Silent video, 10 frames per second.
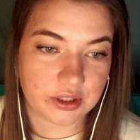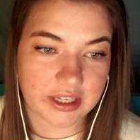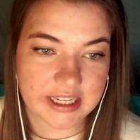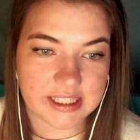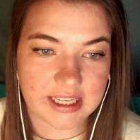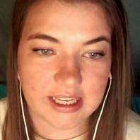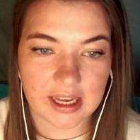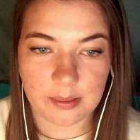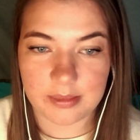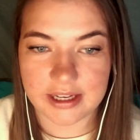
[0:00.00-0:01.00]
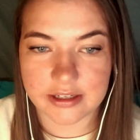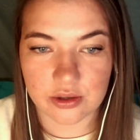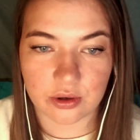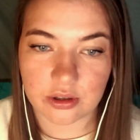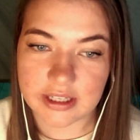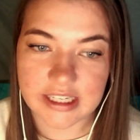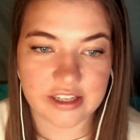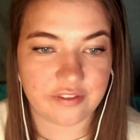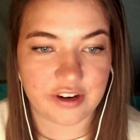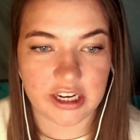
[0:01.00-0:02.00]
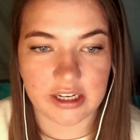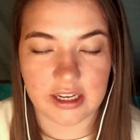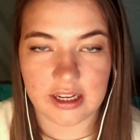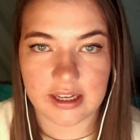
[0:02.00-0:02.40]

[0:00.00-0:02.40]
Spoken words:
crazy and be a totally different